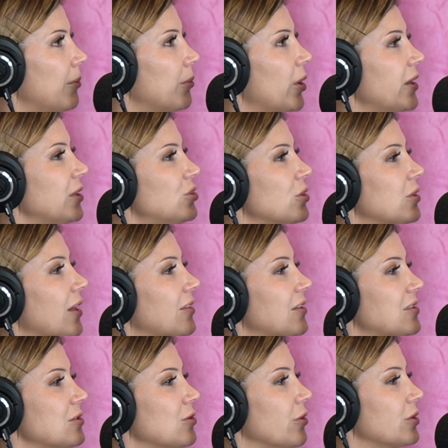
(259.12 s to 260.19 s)
And where did you get
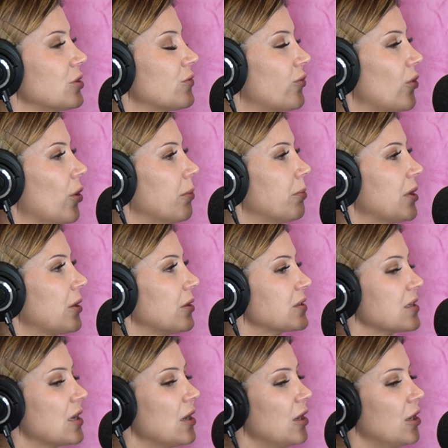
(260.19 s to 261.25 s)
this knowledge from?
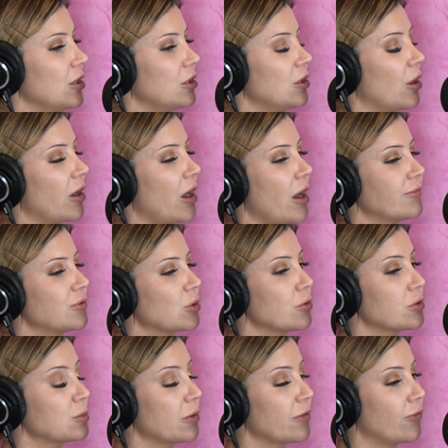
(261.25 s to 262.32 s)
Because, you know, I've
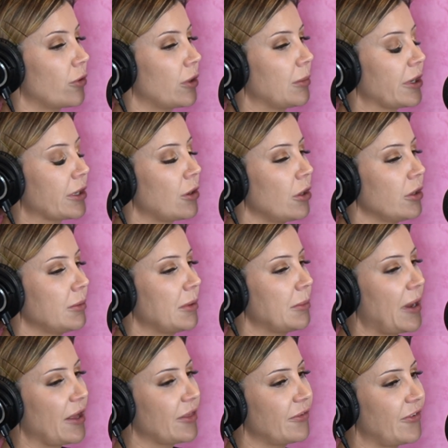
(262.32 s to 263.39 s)
talked before in my column
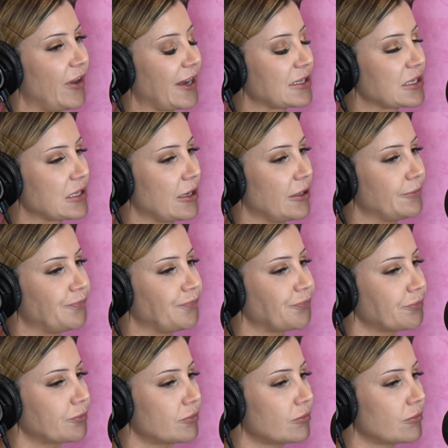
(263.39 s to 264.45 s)
about the fact that
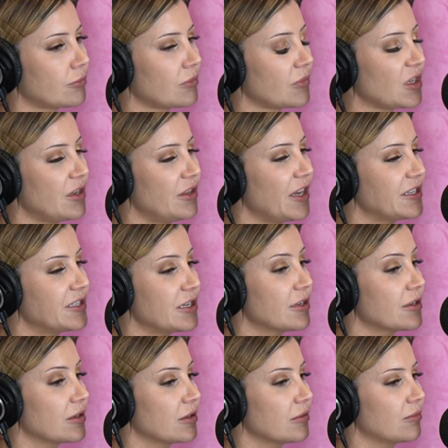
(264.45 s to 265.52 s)
they
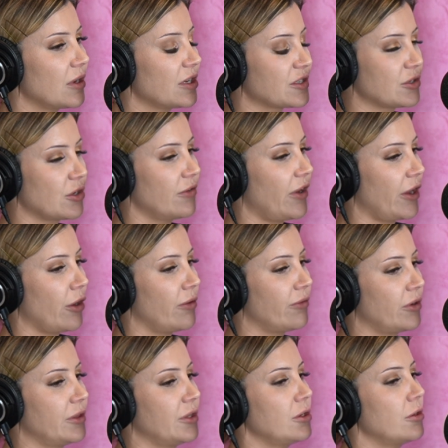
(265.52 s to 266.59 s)
did a survey
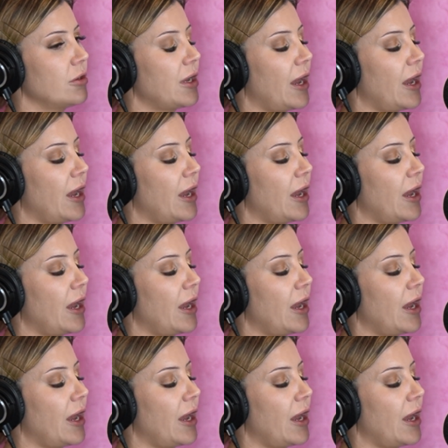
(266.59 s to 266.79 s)
over in the